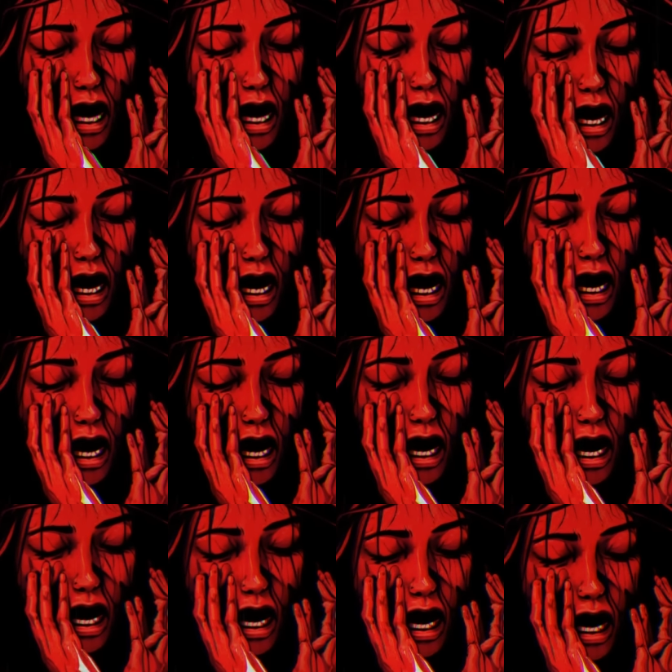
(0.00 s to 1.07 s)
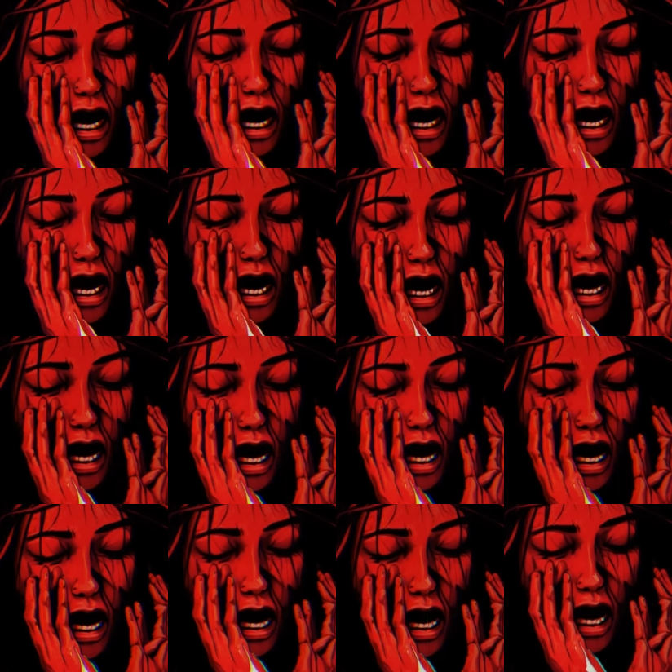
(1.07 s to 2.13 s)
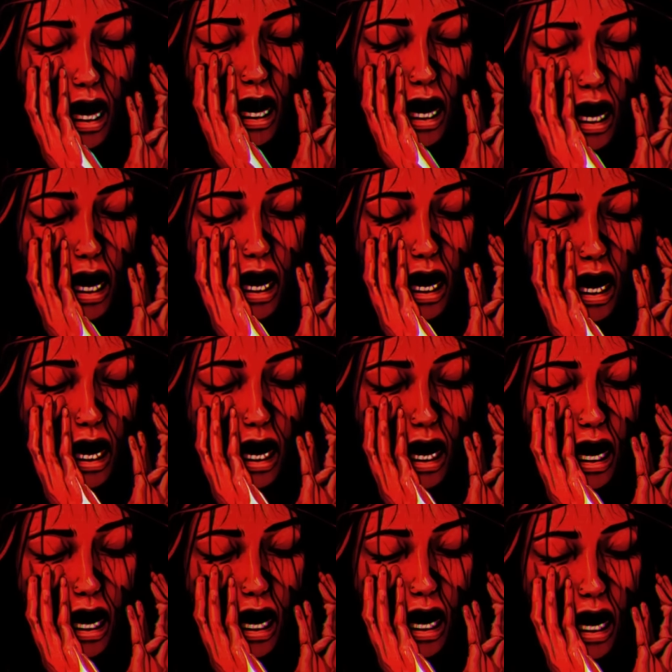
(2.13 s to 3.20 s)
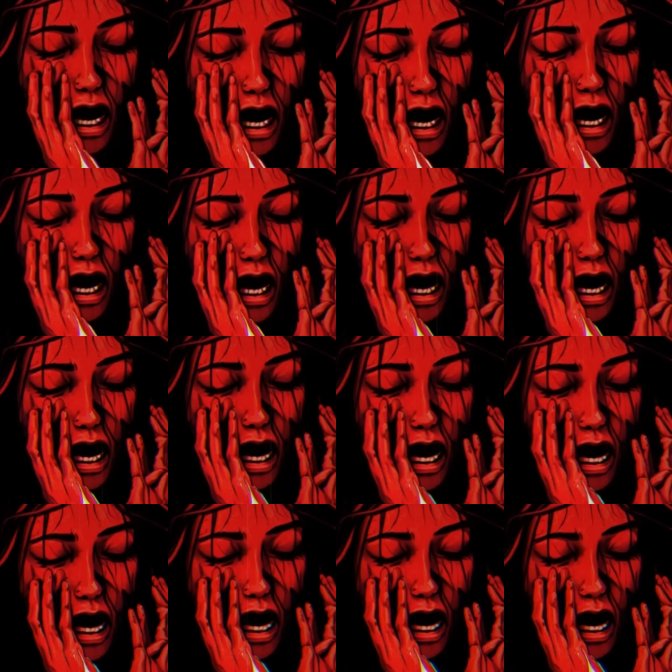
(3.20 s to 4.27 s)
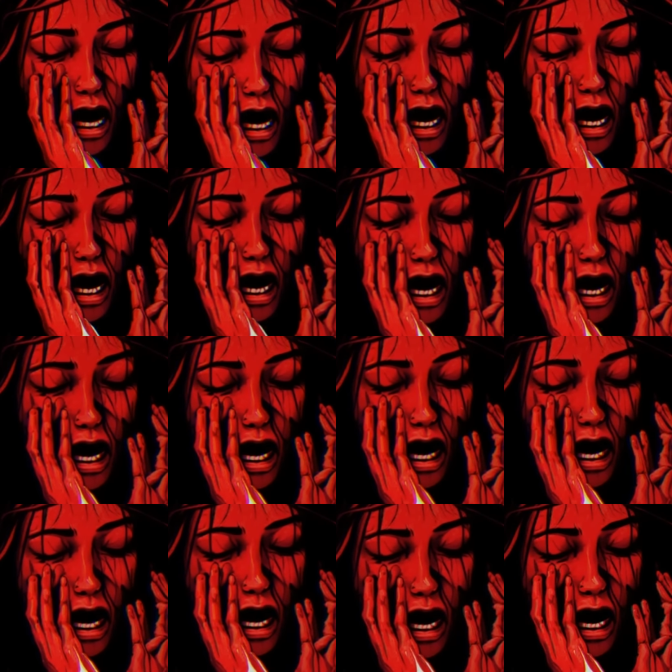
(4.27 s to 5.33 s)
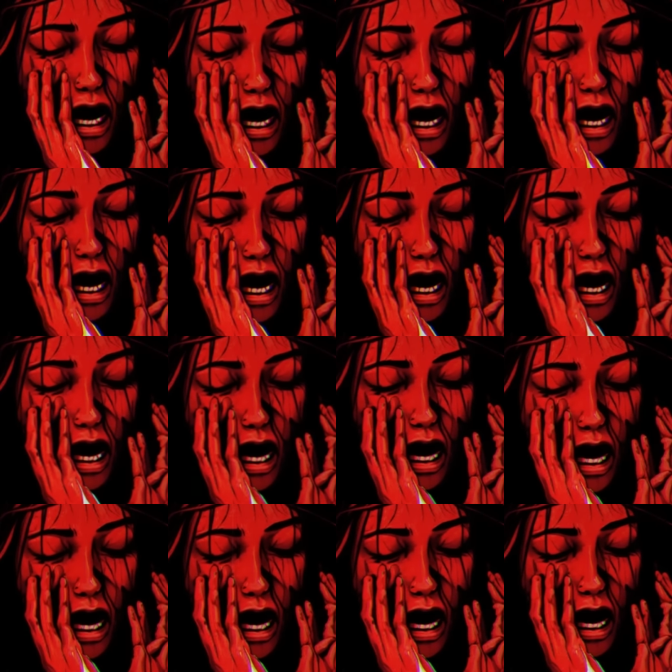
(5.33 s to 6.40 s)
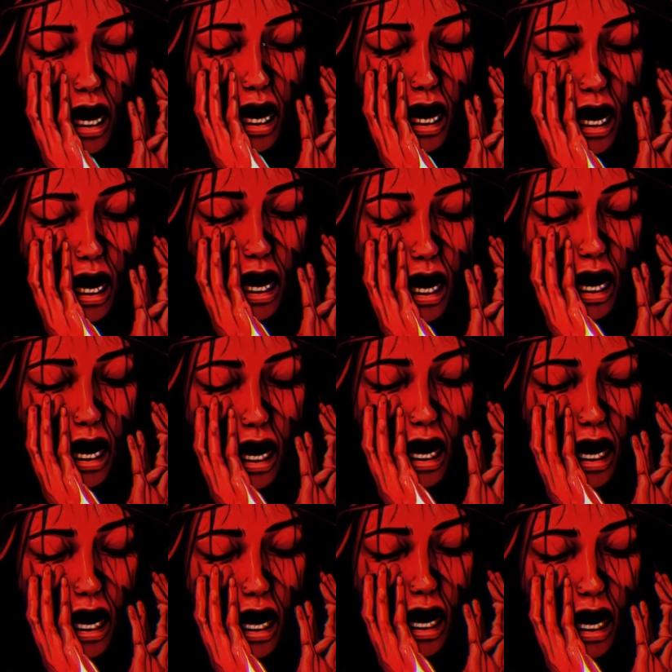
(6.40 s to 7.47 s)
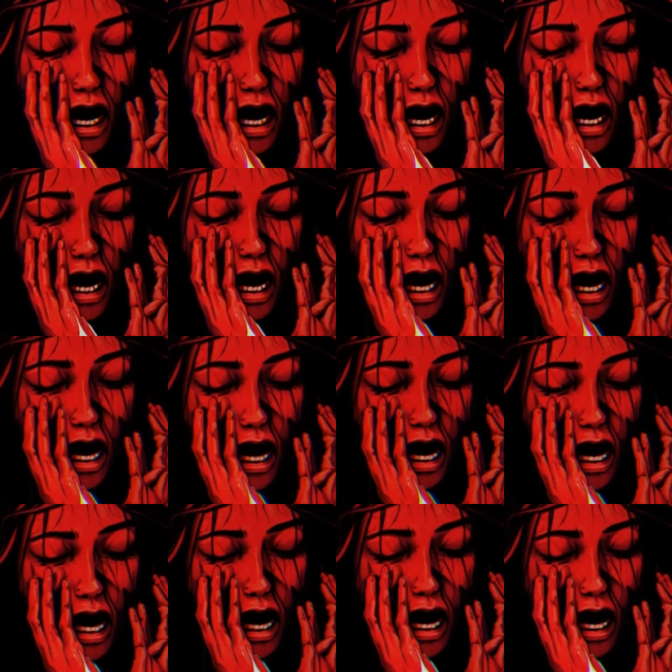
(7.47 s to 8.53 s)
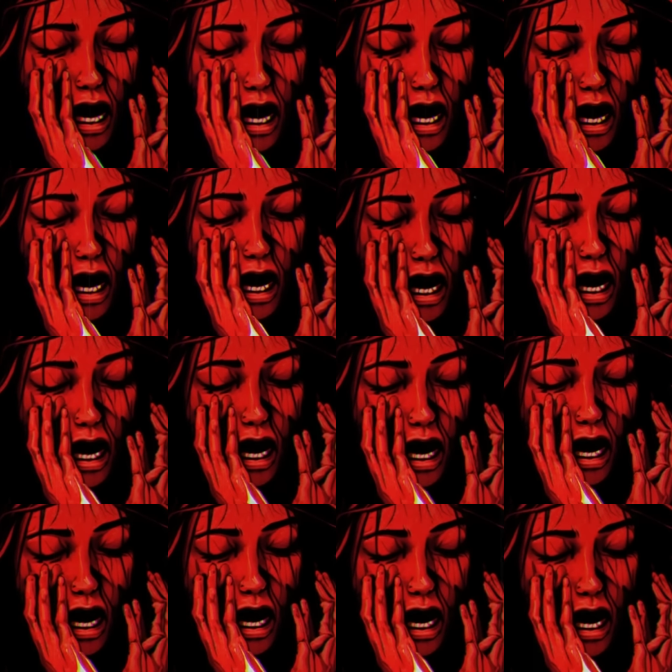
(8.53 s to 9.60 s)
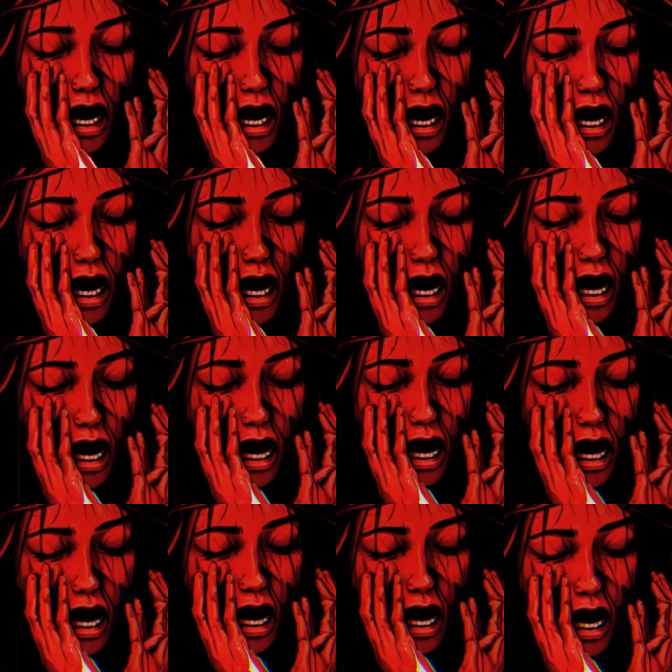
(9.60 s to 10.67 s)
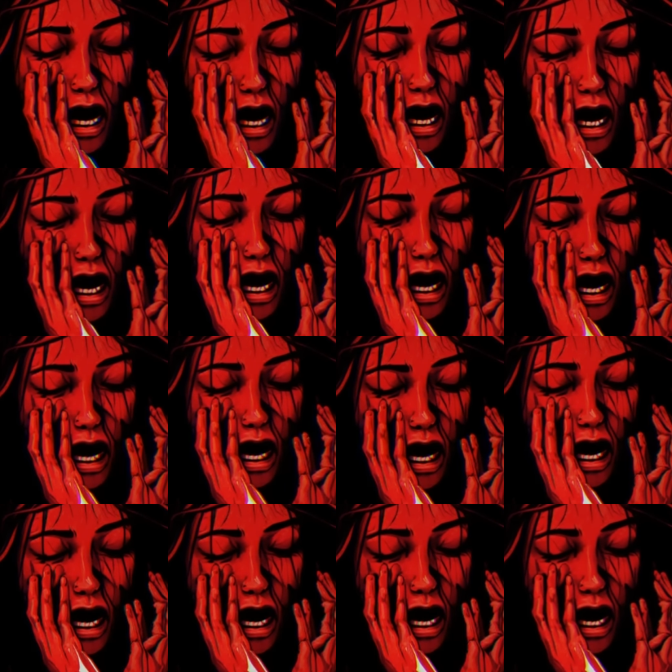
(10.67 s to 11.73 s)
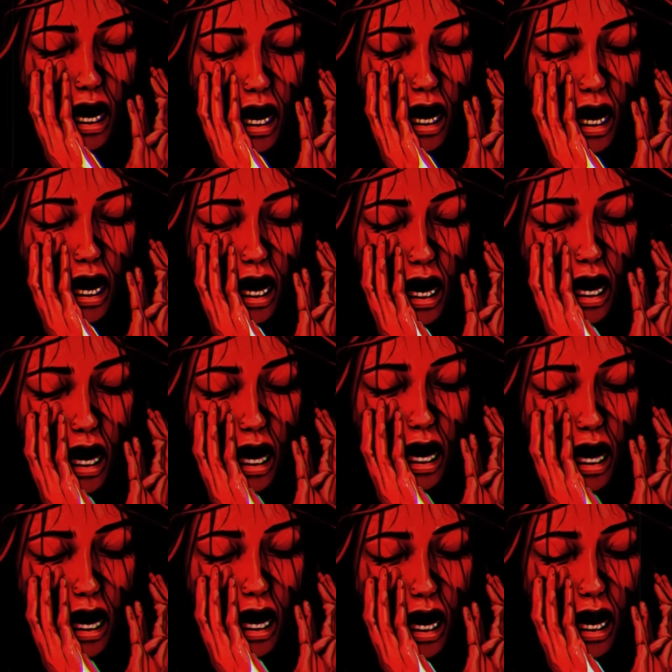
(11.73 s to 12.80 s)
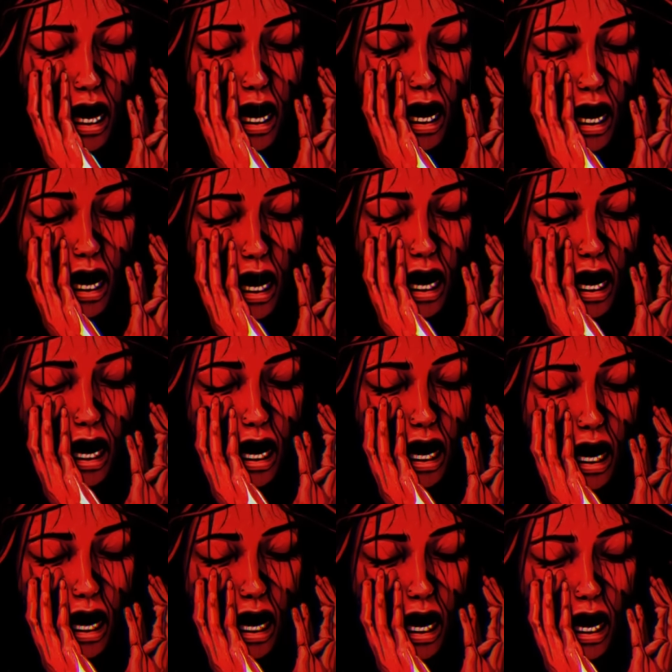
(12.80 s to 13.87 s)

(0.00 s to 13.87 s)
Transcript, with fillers: vines wrapped tight around her head and body. Filaments slid deep into her ear canals. A strangled cry escaped her mouth. Her bladder